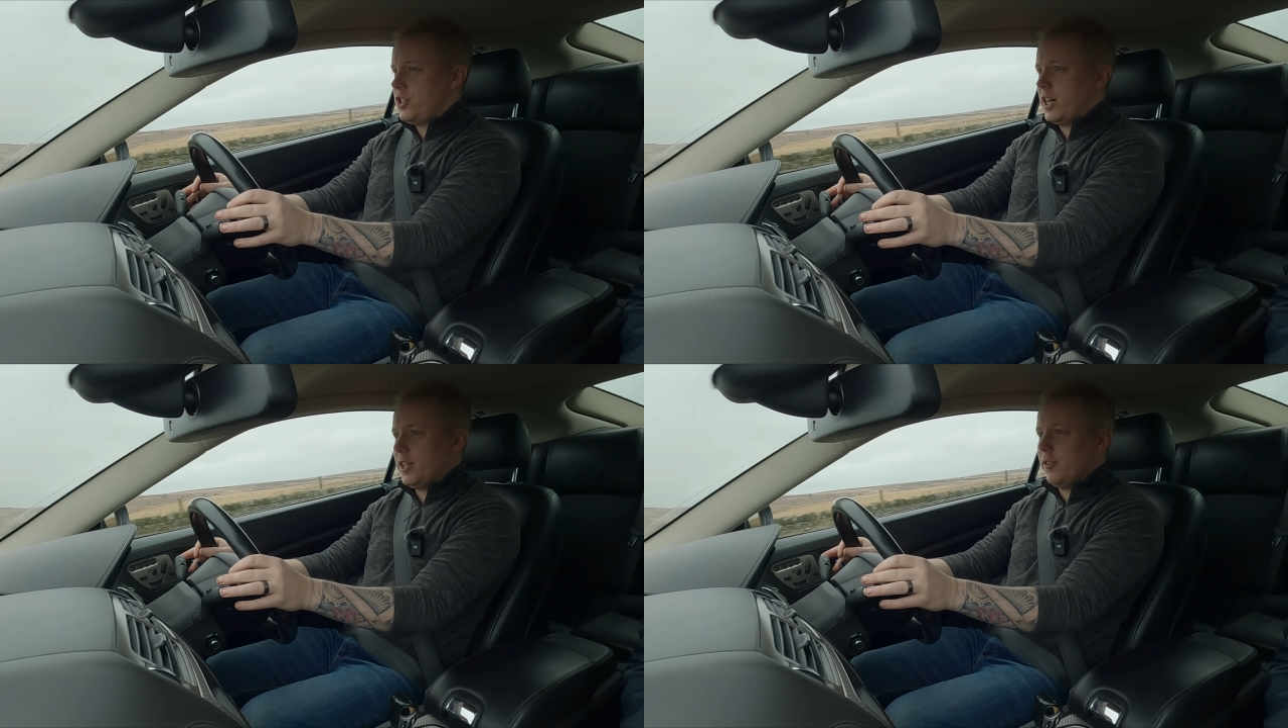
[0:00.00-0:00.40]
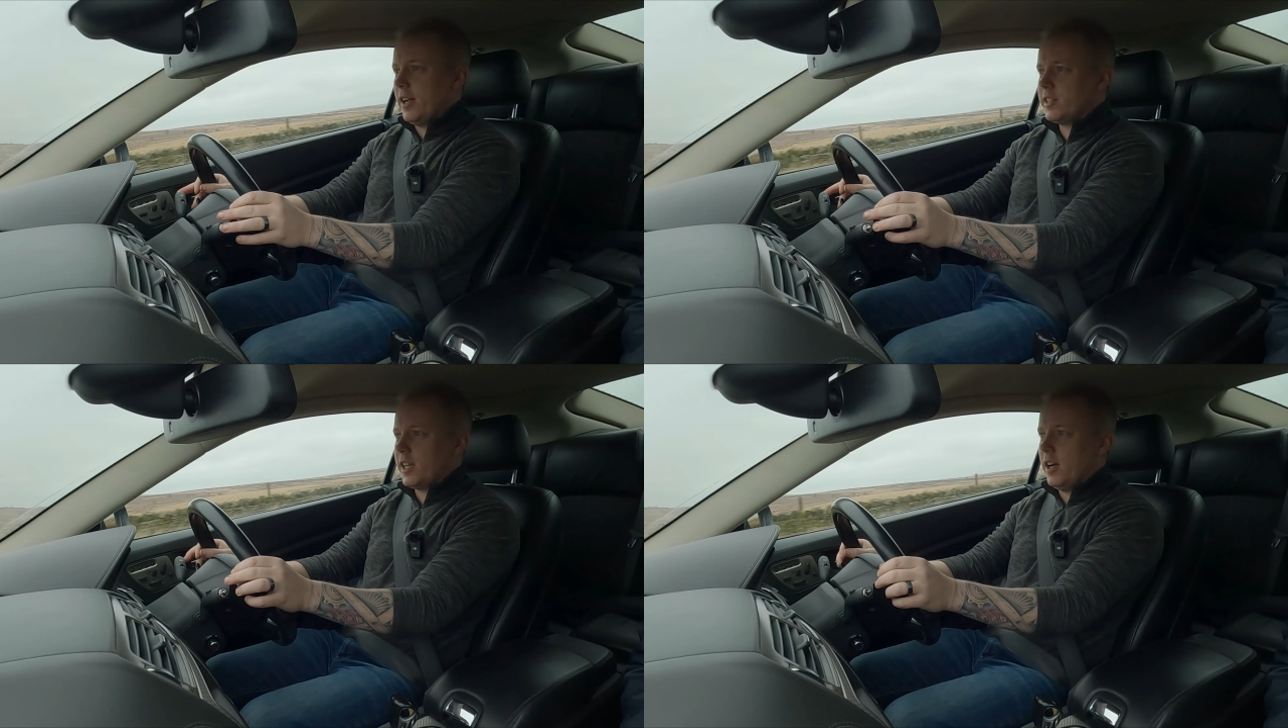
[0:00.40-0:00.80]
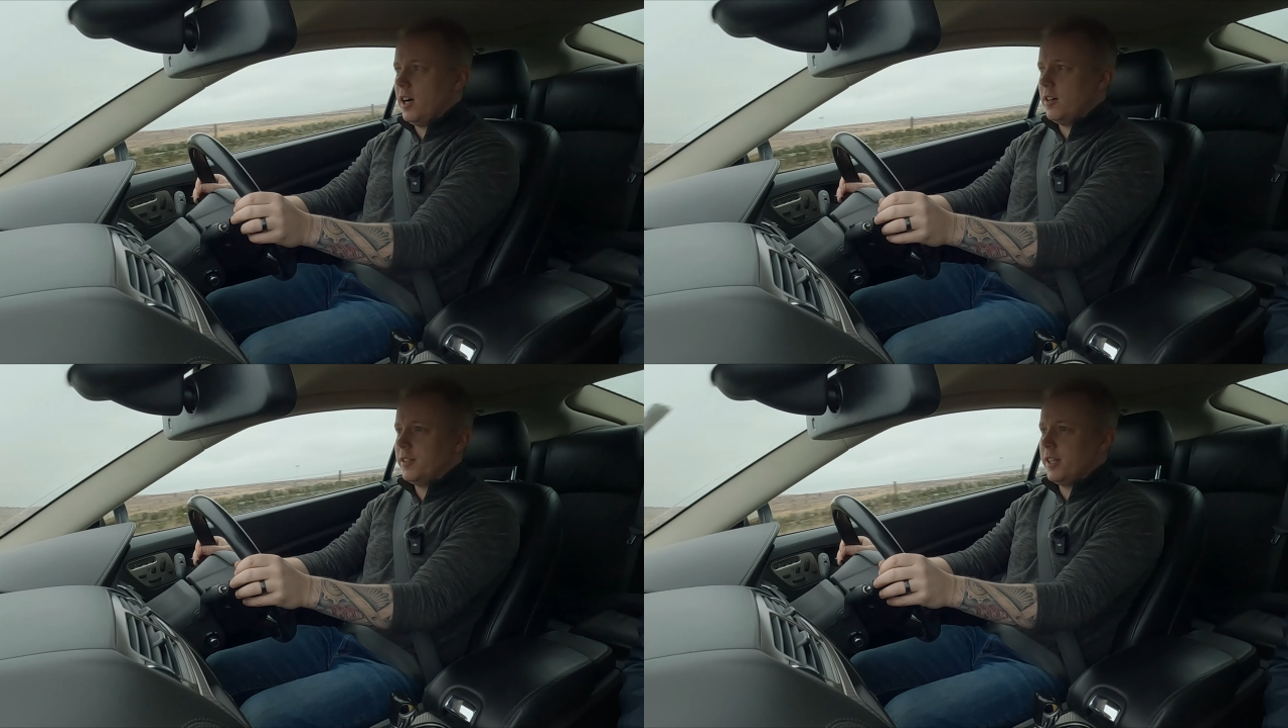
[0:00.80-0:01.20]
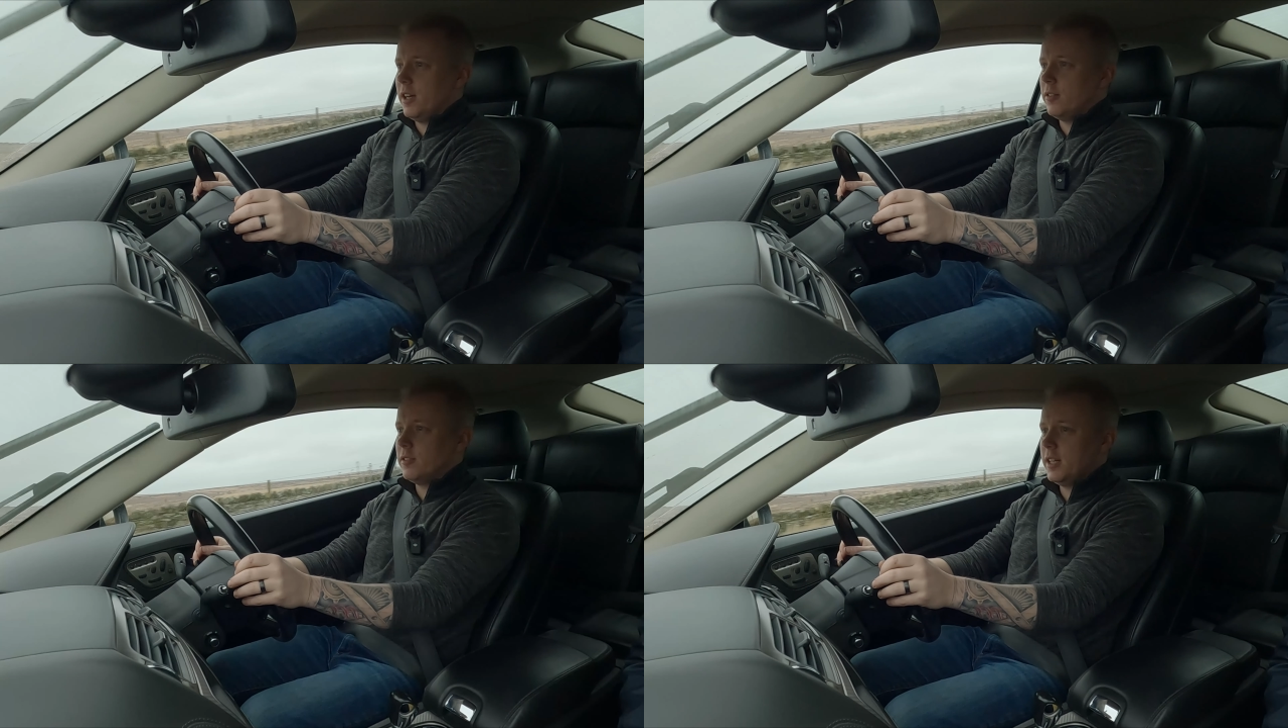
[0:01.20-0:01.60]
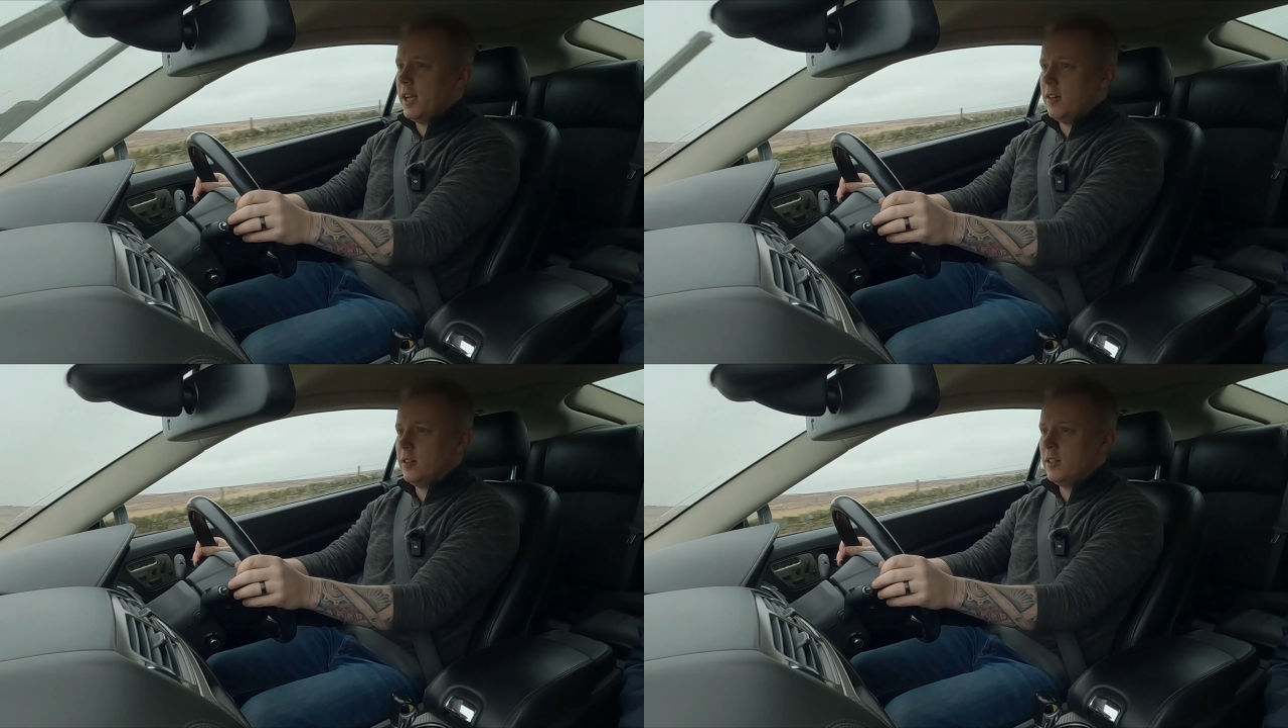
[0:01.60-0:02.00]
Jaguar XKR video.
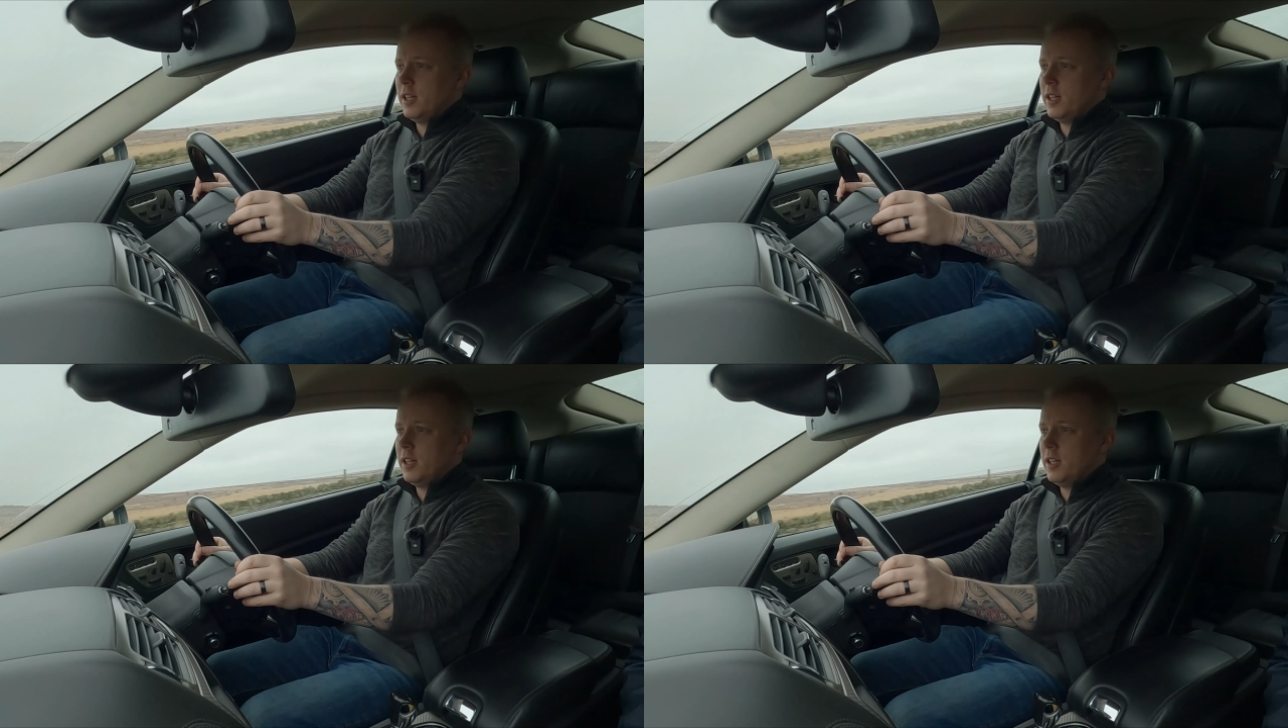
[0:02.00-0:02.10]
Now,